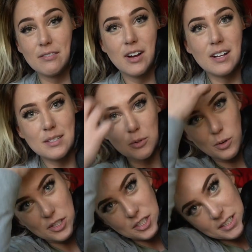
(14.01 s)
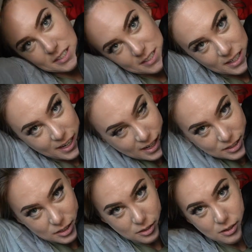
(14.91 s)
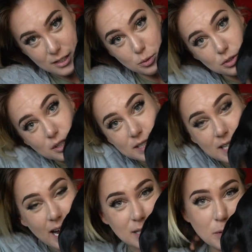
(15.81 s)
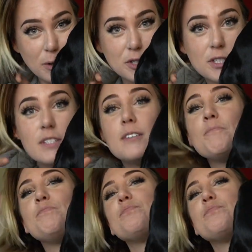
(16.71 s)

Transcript: I've got some questions I told you guys to ask me questions